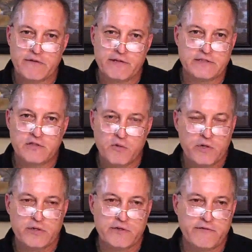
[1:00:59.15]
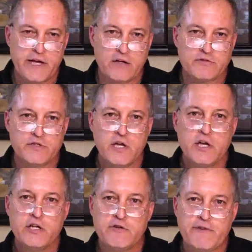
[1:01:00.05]
That's nowhere in the vows.
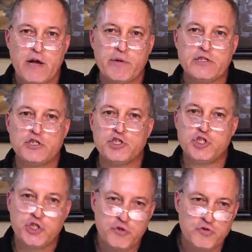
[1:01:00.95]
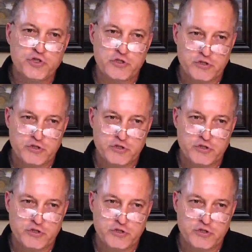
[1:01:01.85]
You're vowing to choose your